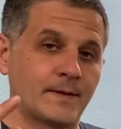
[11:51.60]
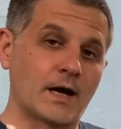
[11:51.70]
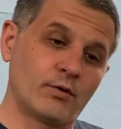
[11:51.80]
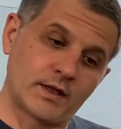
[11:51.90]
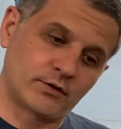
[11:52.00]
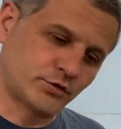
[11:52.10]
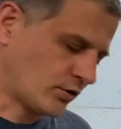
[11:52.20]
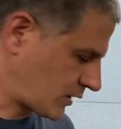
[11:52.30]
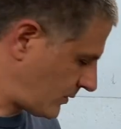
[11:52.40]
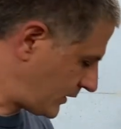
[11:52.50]
I will now
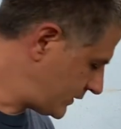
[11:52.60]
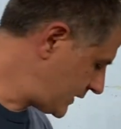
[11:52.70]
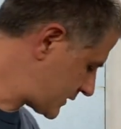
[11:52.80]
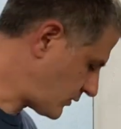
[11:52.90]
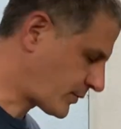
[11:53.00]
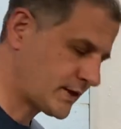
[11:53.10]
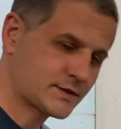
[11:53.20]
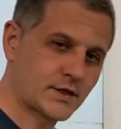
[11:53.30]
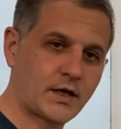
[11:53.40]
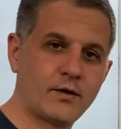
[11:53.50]
talk about this
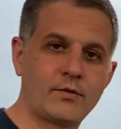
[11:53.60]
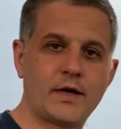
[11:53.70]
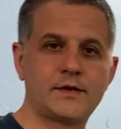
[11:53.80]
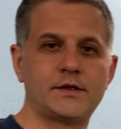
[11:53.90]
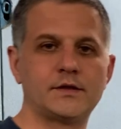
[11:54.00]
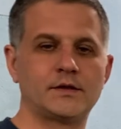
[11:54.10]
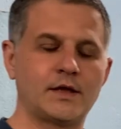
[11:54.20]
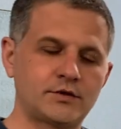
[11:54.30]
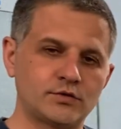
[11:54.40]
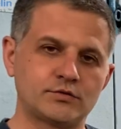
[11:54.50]
compressor. I will
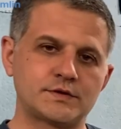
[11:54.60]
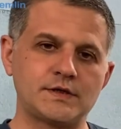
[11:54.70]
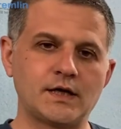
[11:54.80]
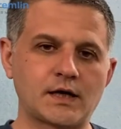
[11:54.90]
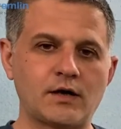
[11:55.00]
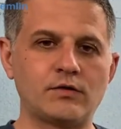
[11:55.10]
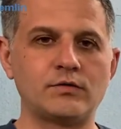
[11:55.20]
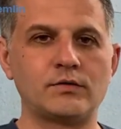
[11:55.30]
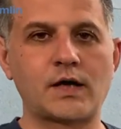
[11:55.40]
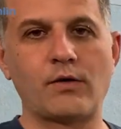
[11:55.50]
let you see
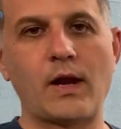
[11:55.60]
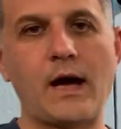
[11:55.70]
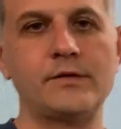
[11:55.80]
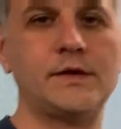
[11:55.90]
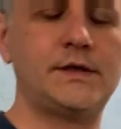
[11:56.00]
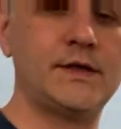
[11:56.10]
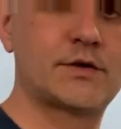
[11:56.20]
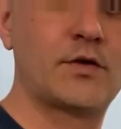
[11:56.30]
how loud it is,